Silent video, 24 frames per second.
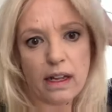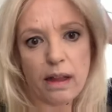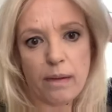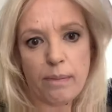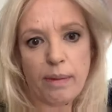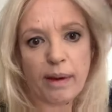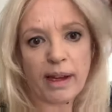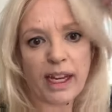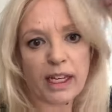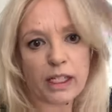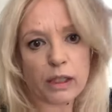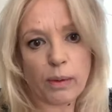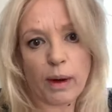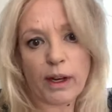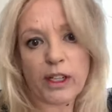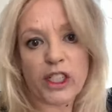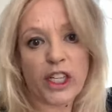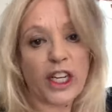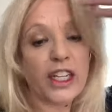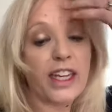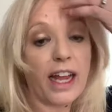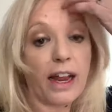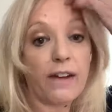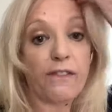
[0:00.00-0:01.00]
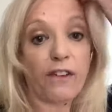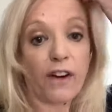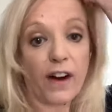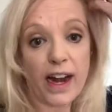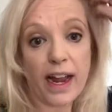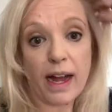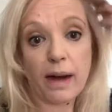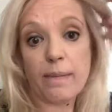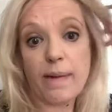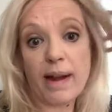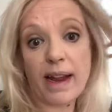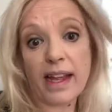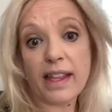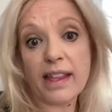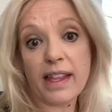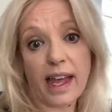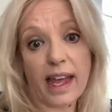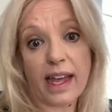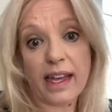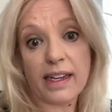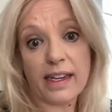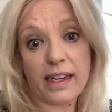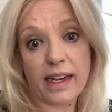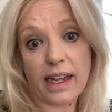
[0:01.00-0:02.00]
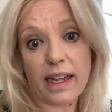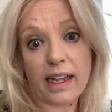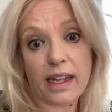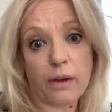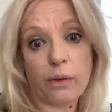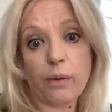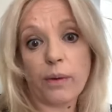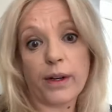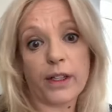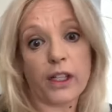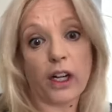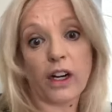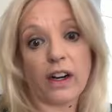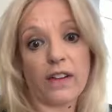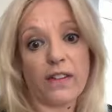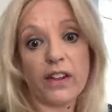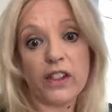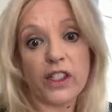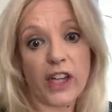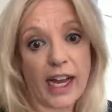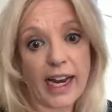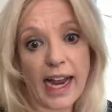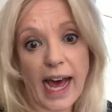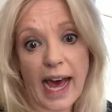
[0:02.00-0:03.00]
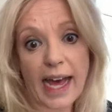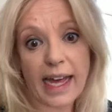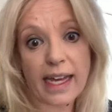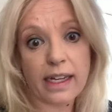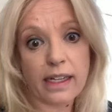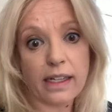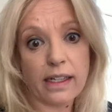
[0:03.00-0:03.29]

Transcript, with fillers: because of what she did for him in, in, in Return of the Jedi,